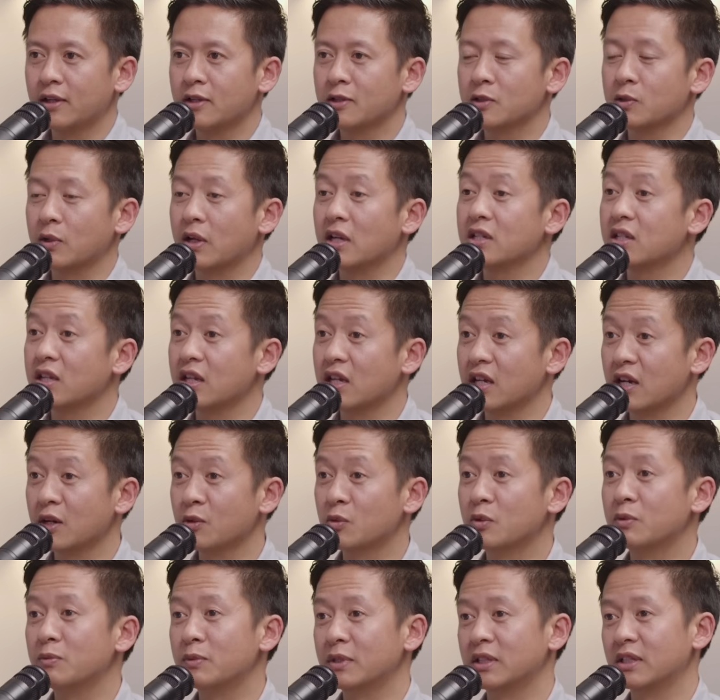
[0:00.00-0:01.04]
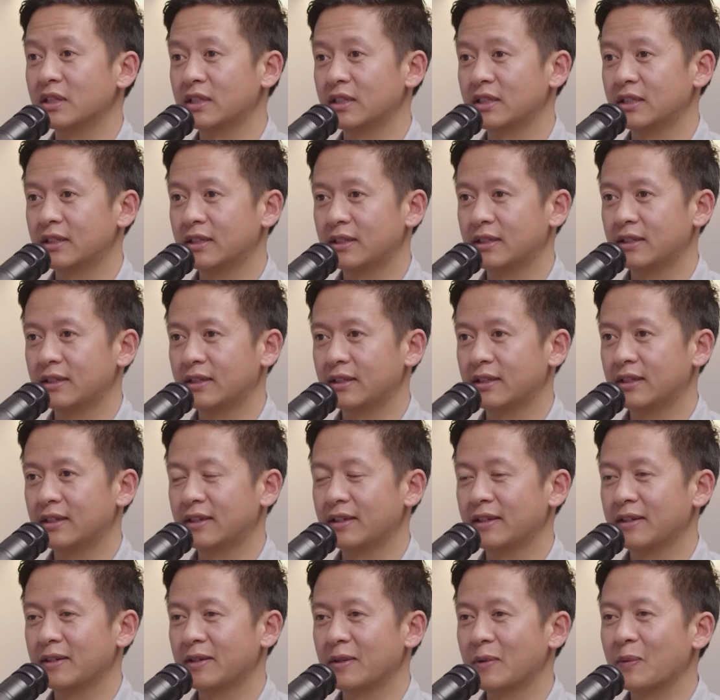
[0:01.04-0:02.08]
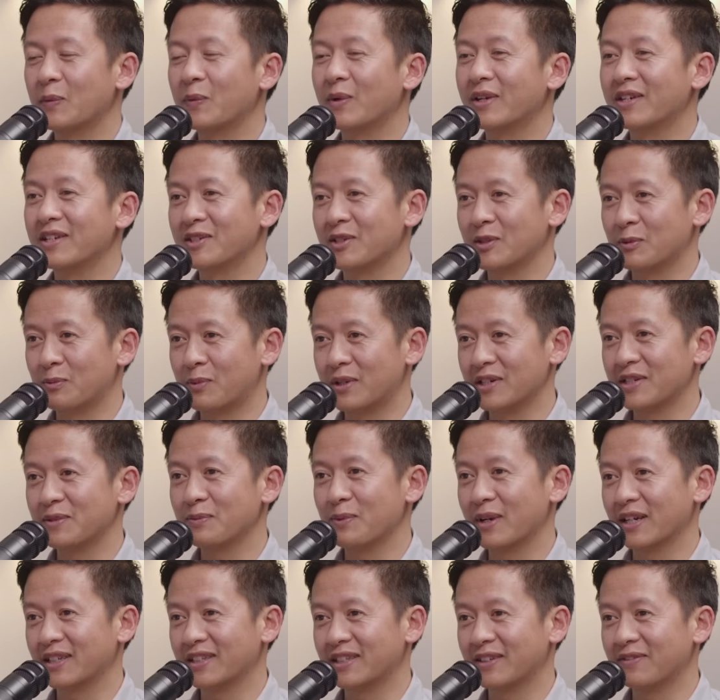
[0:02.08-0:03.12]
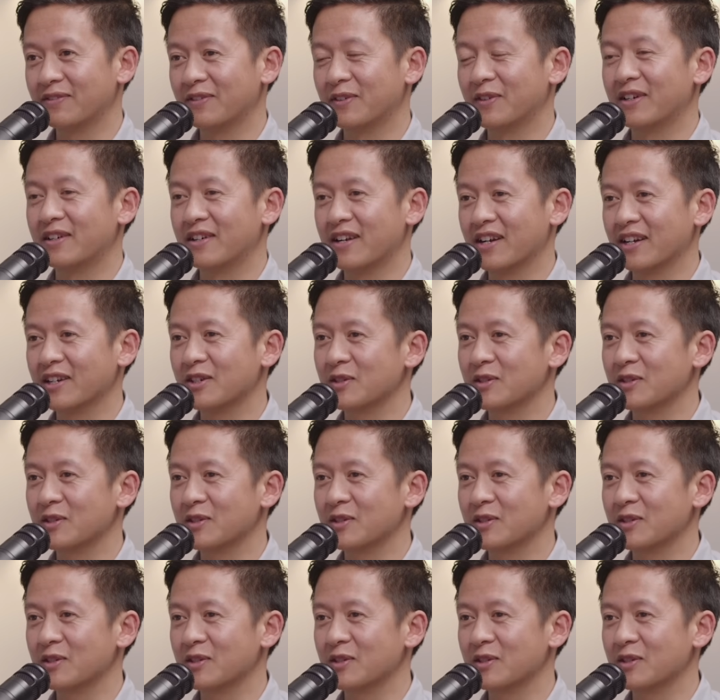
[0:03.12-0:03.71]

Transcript: So as a young woman, what is your perspective on our Naga